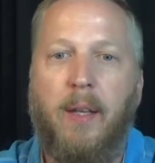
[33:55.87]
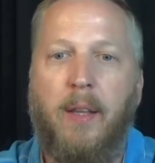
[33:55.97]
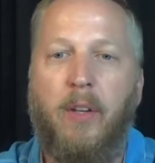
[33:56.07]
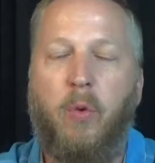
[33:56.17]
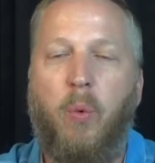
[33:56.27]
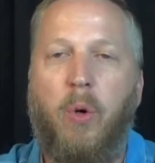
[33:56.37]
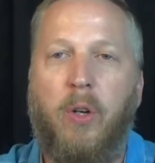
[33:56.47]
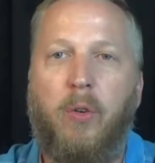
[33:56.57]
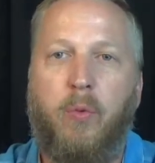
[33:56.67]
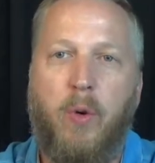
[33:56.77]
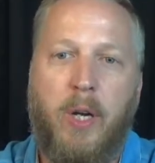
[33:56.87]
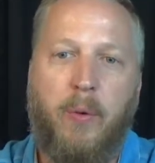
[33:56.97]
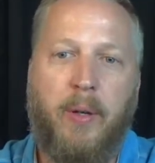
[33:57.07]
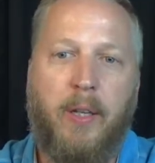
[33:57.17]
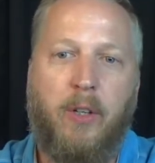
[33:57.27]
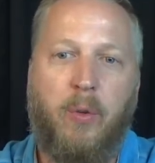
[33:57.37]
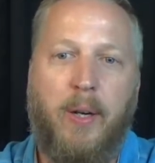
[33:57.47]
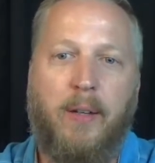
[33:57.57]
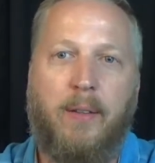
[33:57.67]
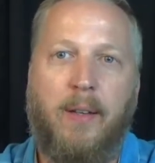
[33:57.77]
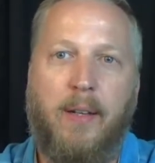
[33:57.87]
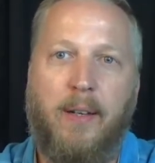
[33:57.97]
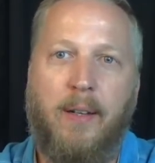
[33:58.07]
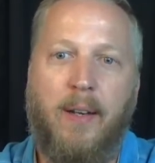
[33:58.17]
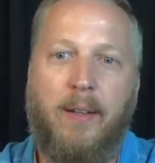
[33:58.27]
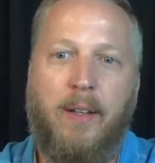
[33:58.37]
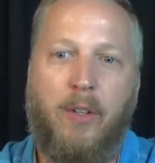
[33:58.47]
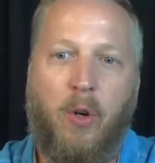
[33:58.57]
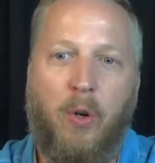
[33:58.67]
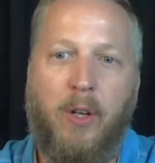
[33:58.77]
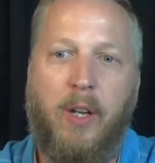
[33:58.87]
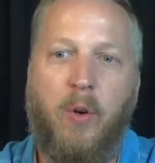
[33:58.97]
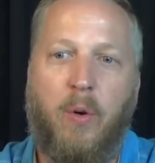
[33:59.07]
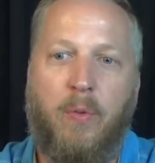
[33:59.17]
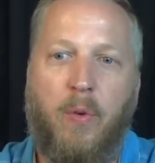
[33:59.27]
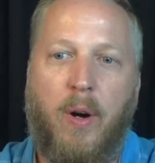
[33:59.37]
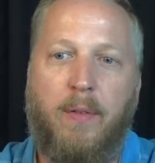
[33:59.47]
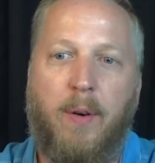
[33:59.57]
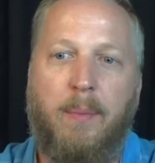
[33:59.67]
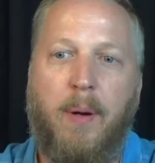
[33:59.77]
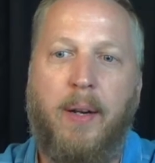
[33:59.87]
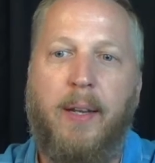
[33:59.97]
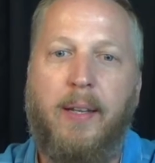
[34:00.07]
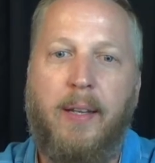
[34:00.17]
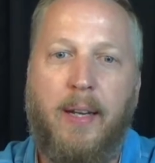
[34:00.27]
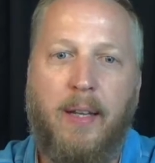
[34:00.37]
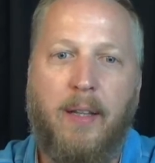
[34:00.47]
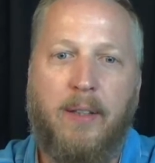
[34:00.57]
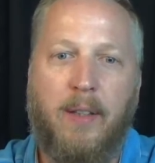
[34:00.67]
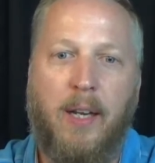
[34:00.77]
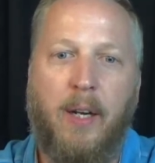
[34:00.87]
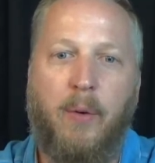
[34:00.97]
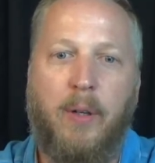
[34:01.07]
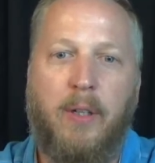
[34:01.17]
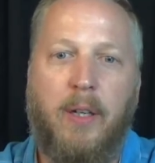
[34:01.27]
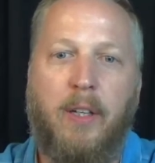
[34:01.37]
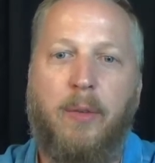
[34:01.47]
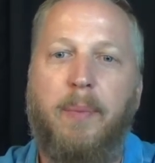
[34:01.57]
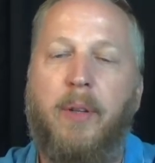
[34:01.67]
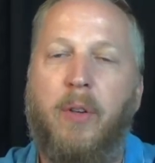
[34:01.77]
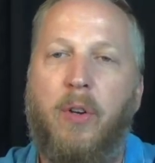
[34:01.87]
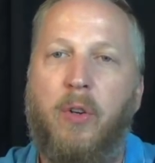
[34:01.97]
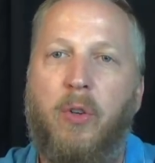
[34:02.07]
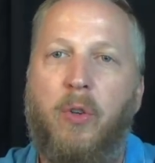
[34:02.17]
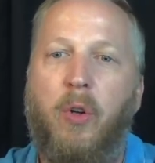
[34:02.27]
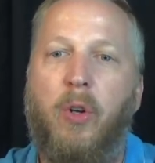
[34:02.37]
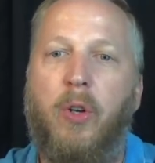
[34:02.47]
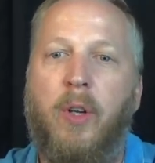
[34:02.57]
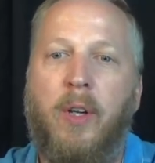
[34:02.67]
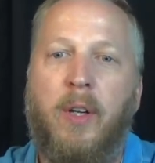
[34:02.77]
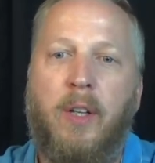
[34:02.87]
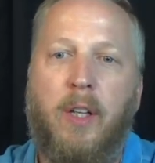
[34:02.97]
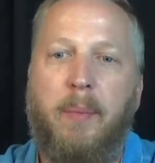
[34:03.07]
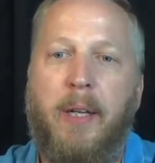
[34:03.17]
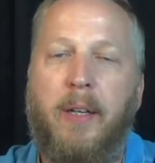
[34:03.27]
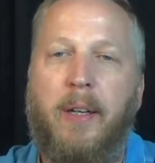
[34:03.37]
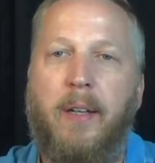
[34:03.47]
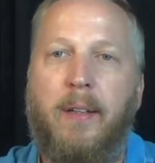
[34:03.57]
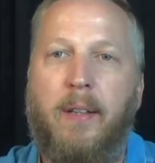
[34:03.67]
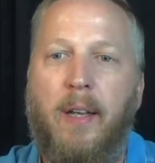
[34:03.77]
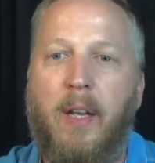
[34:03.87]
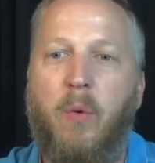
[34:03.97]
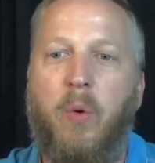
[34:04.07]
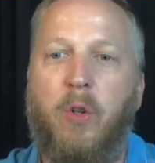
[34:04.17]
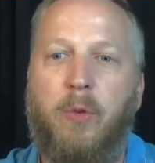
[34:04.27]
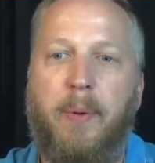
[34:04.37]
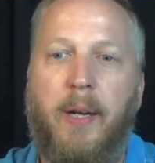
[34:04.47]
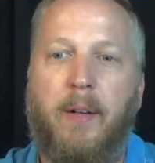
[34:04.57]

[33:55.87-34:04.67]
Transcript: This word is frequently translated as eternity or forever, but in the English language, it's misunderstood to mean a continual span